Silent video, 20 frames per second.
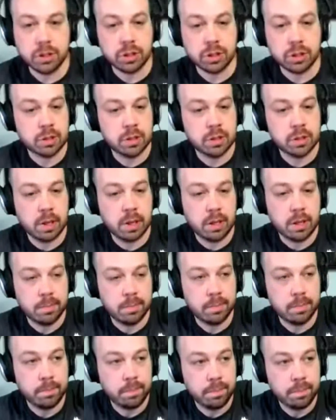leverage
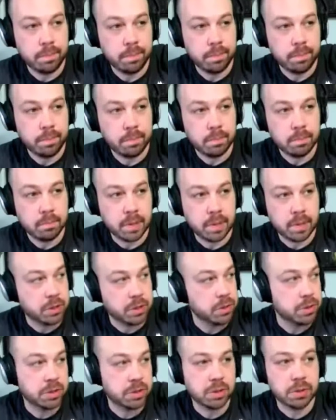um,
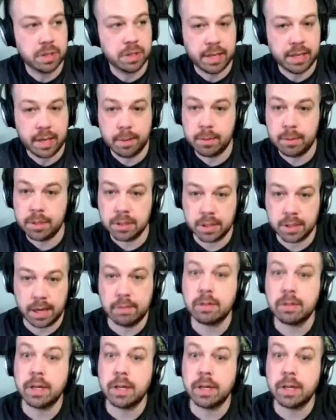my two Sony cameras.